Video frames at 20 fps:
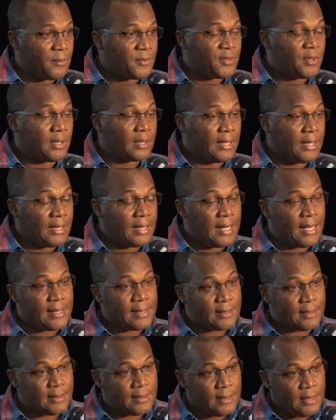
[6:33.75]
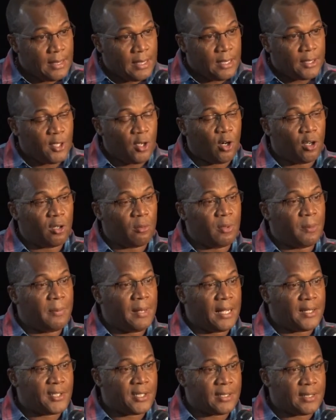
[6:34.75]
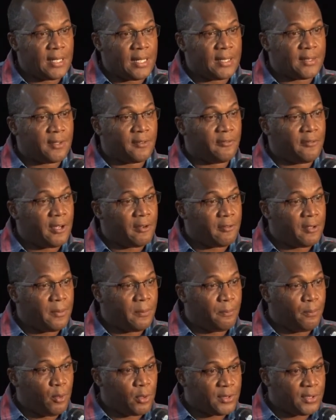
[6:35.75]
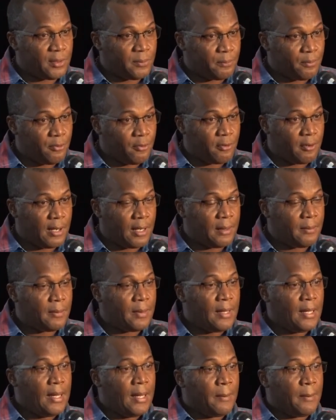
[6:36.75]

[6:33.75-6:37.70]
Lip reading: So again, as the Honorable Blanchard said, it's a very important program,